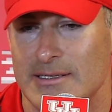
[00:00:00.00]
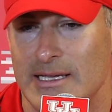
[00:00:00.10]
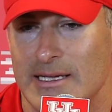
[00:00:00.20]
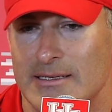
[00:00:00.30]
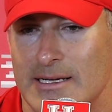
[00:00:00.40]

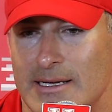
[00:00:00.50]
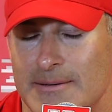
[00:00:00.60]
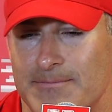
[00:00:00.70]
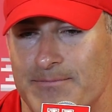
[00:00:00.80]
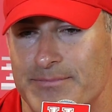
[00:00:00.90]
and
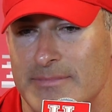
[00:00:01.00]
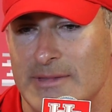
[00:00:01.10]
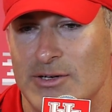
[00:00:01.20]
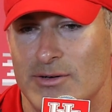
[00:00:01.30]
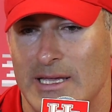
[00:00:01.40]
um,
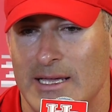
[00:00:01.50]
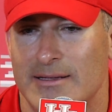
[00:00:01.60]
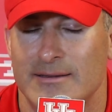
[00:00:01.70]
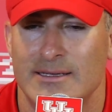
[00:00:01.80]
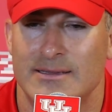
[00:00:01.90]
you know
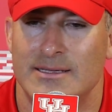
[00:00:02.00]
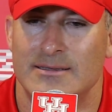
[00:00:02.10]
again the,